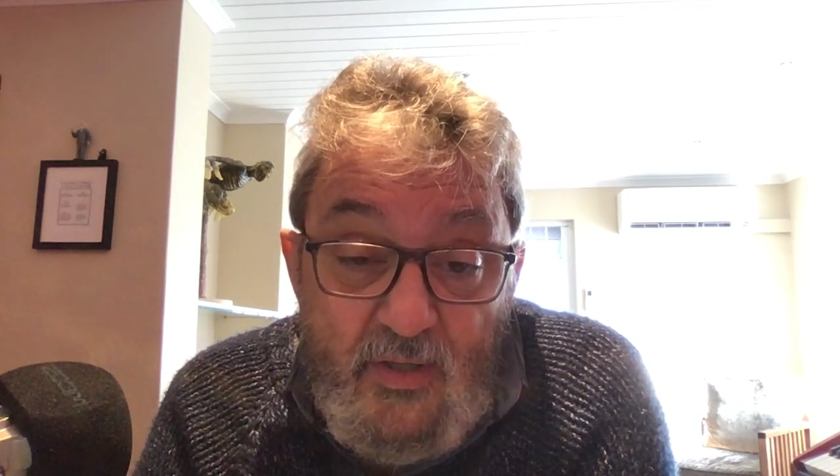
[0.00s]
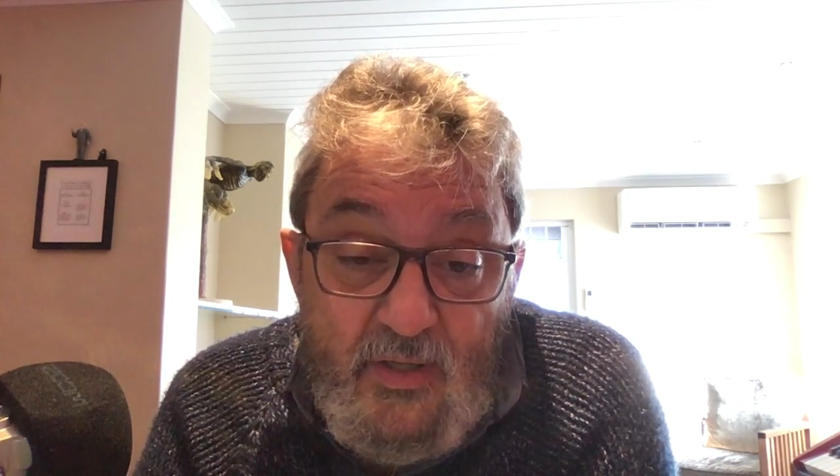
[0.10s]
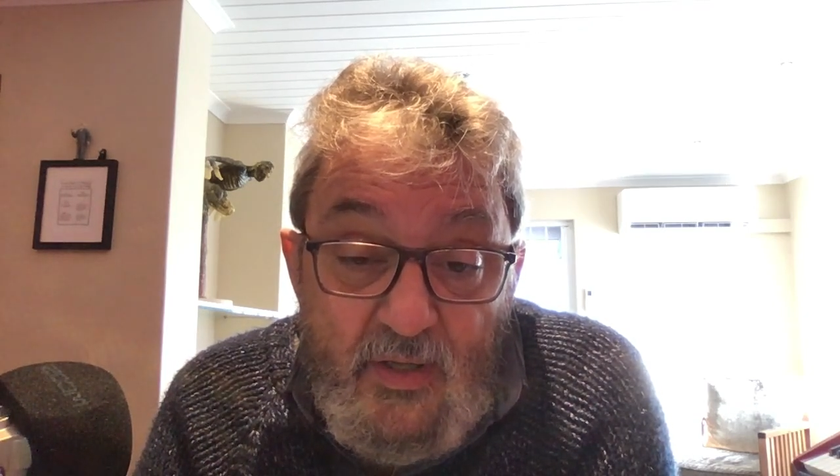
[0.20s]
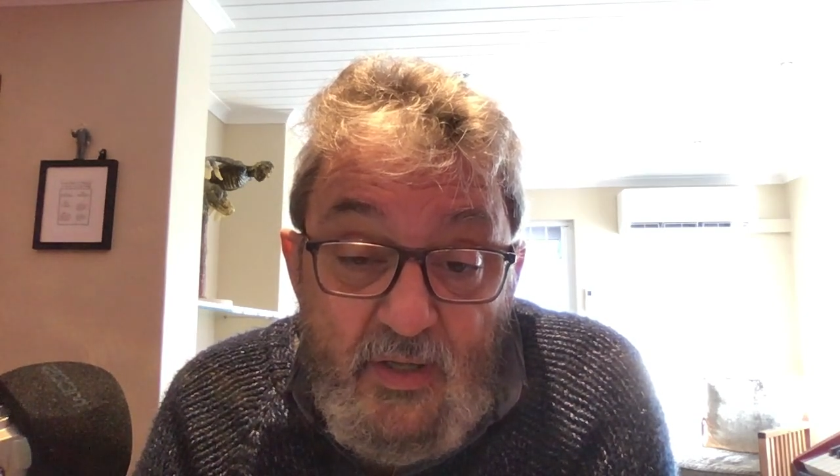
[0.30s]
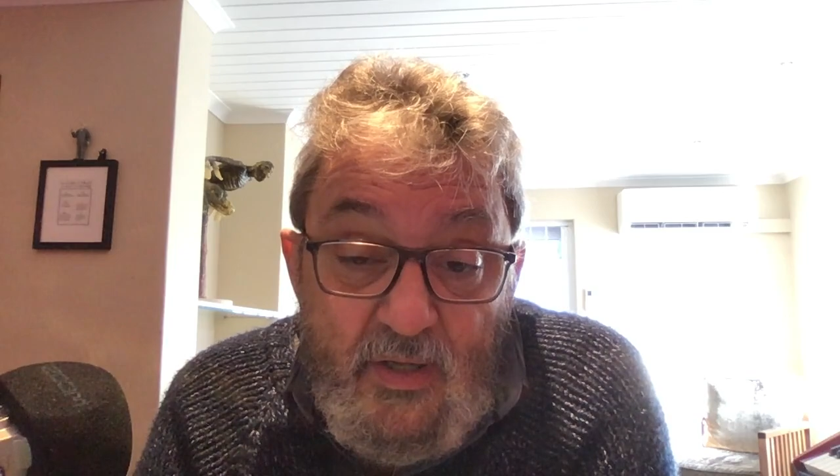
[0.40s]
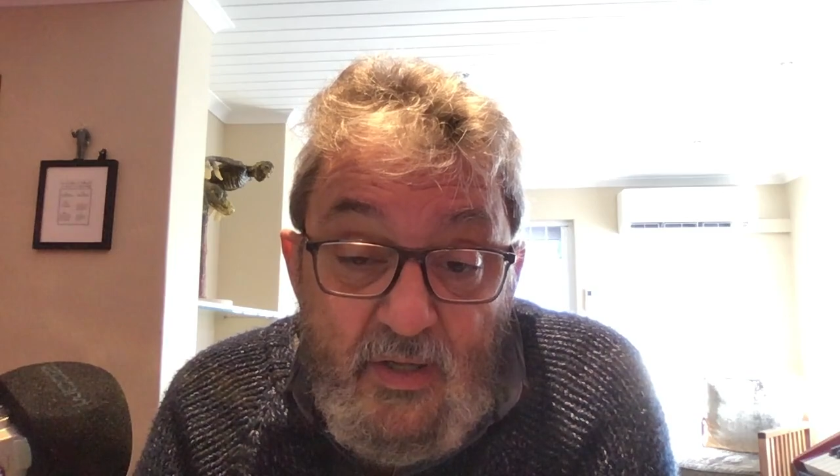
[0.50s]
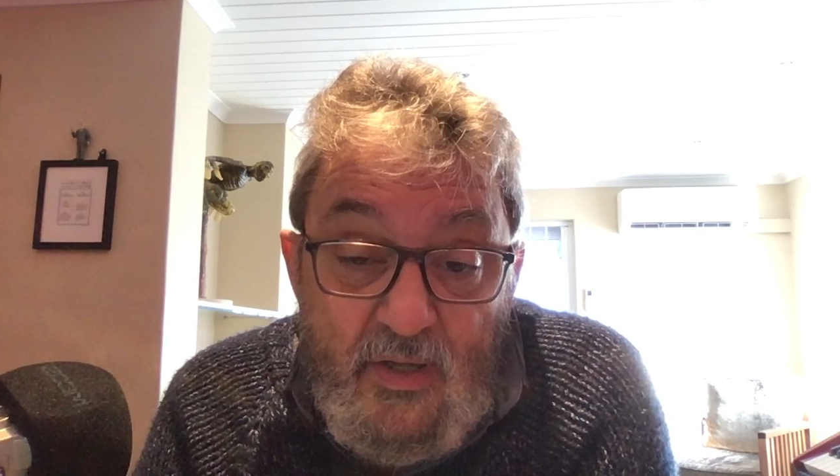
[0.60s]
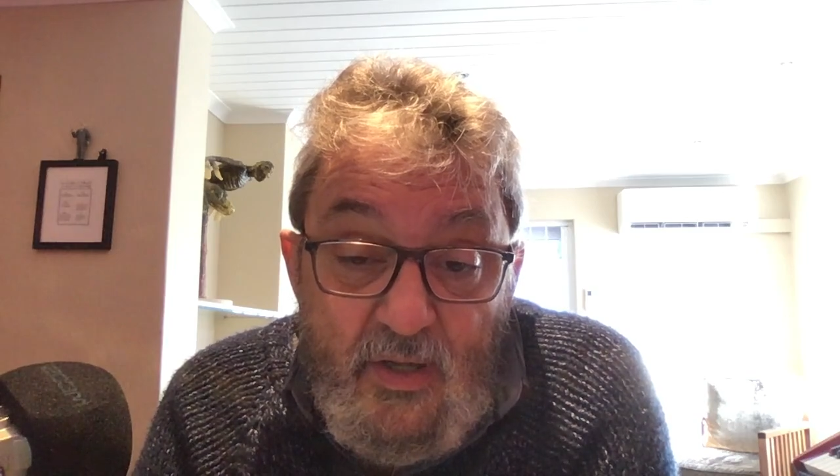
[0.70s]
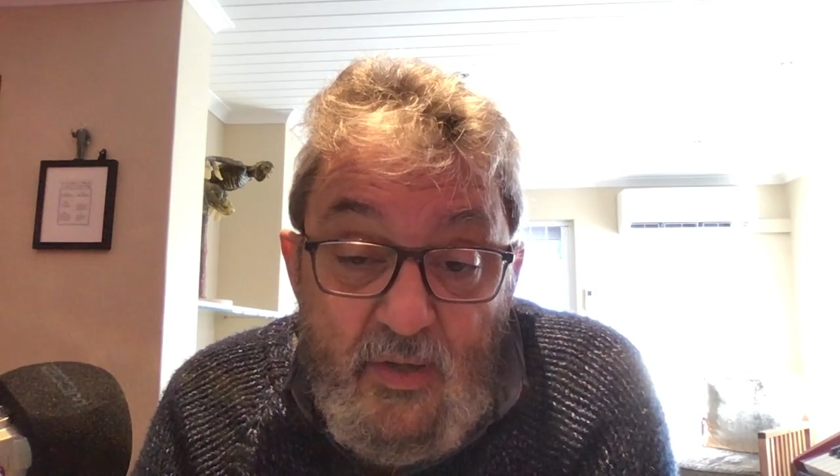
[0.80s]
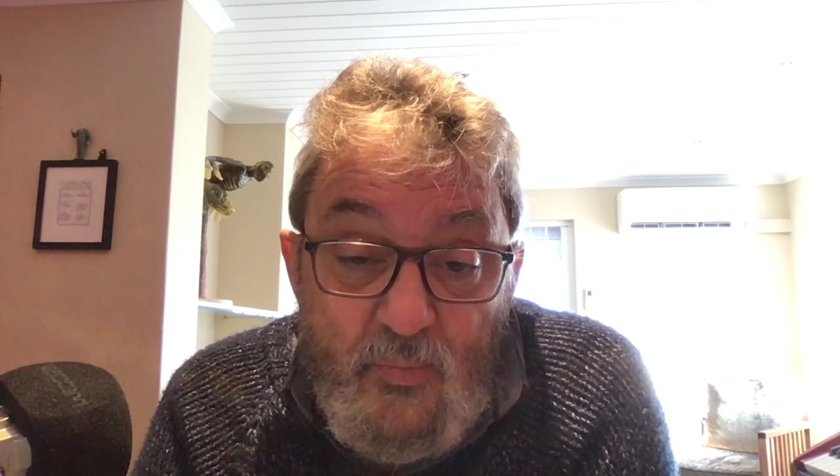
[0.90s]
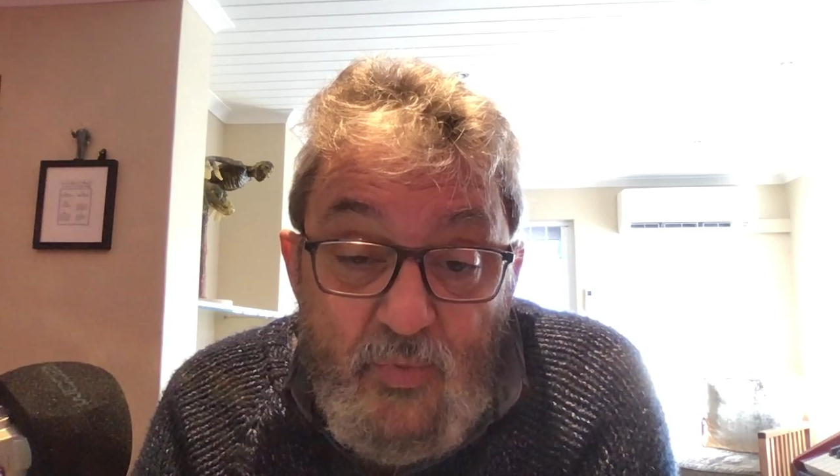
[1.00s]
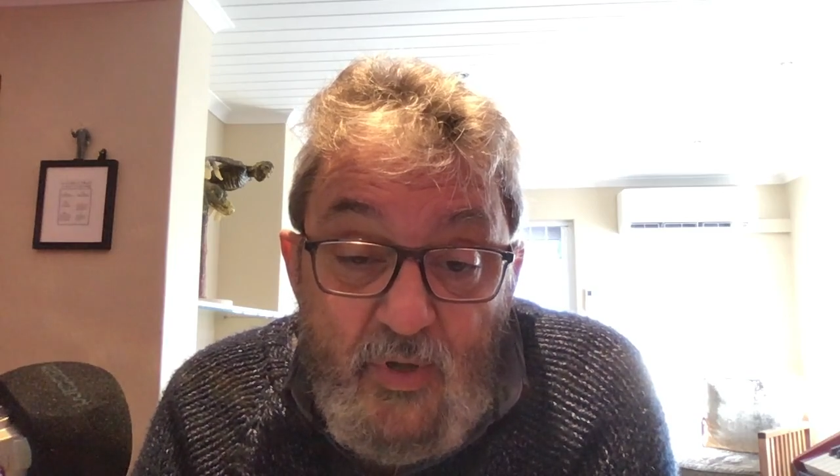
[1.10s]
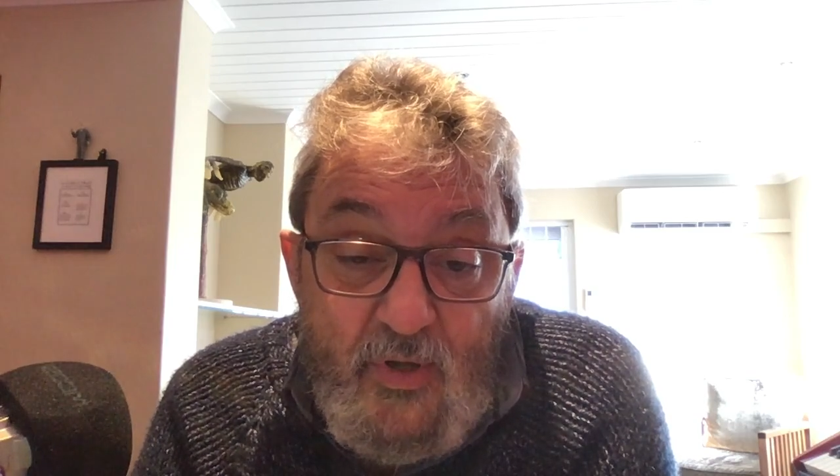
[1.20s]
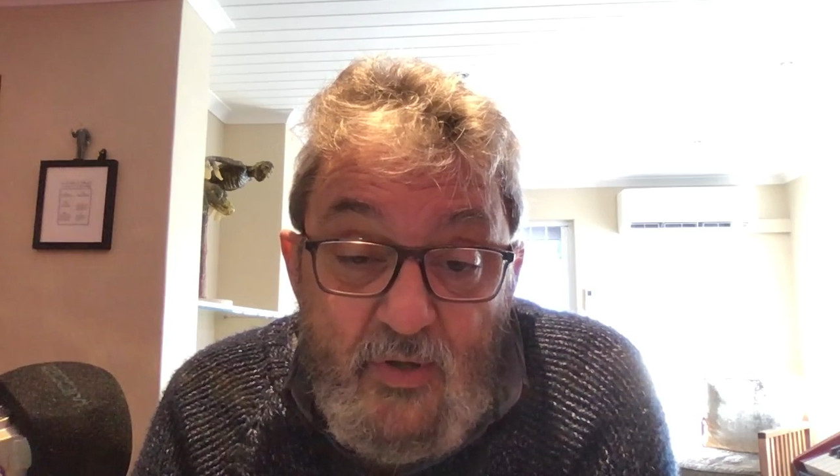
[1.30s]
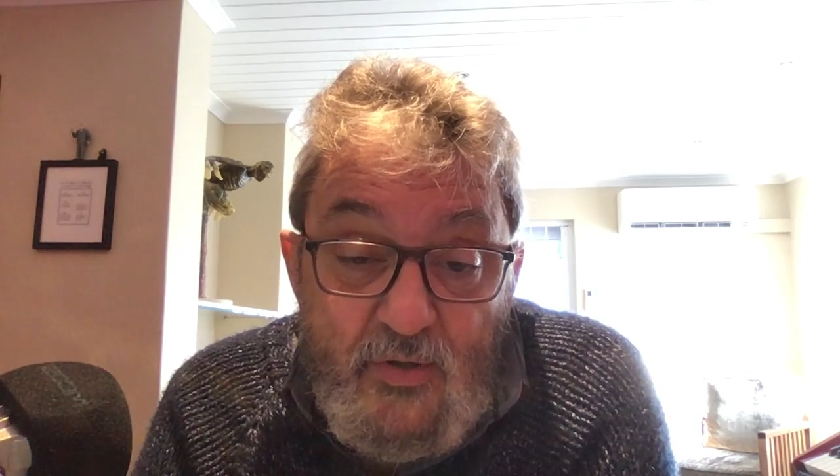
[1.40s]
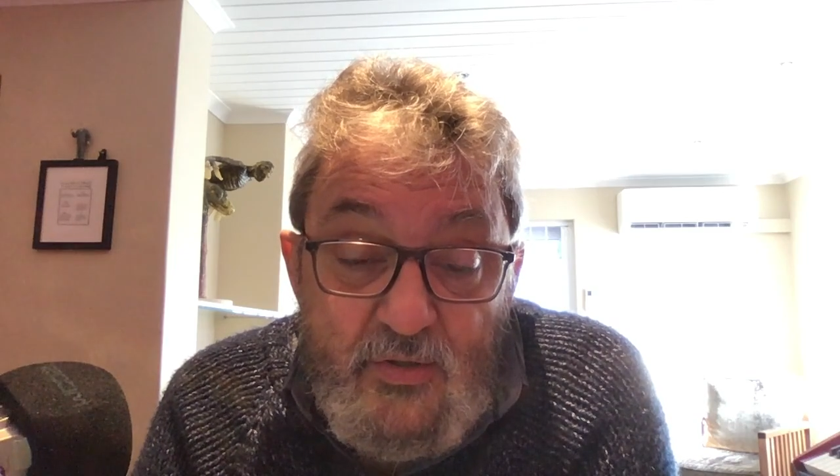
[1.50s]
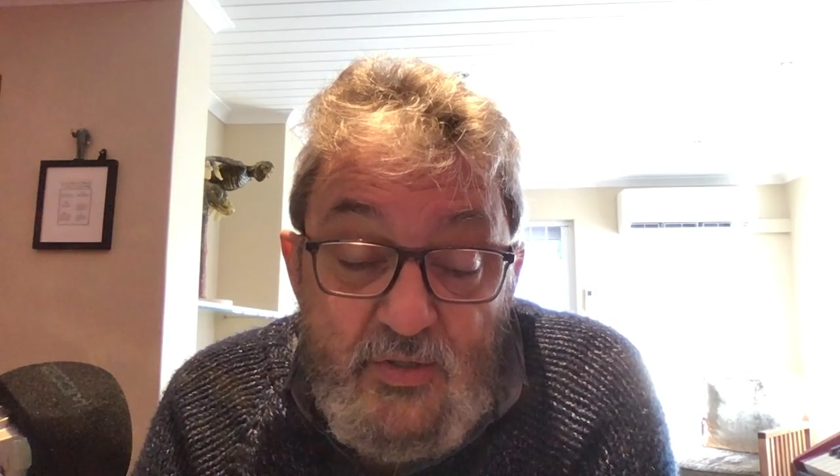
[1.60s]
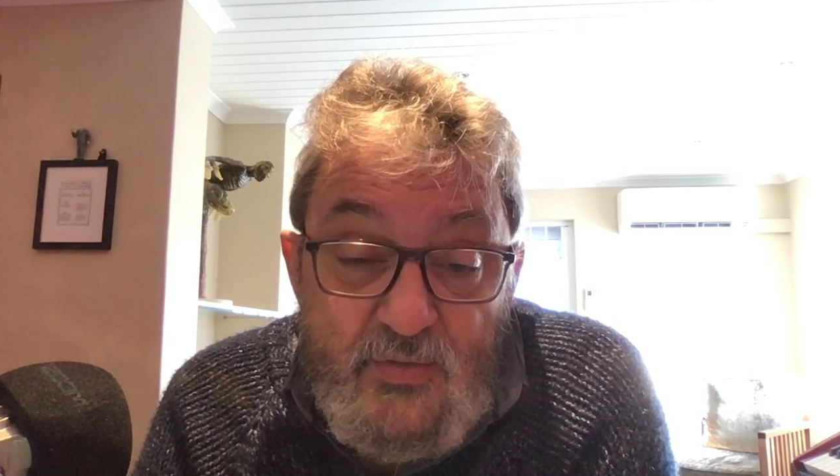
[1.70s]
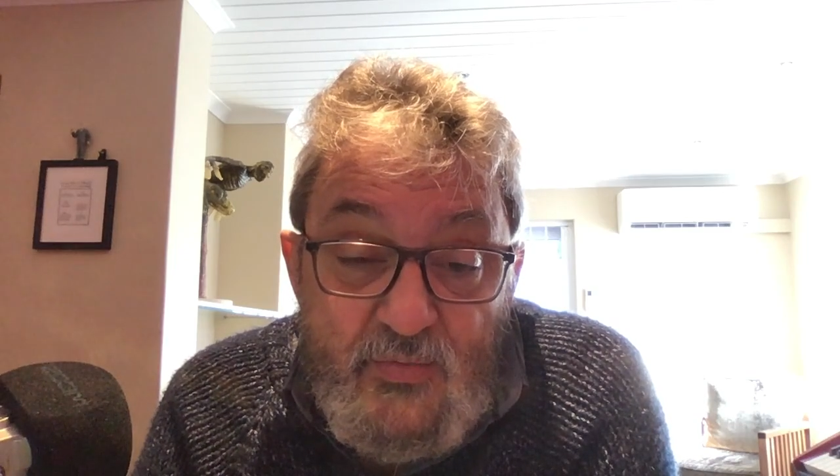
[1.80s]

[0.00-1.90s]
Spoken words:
to this channel,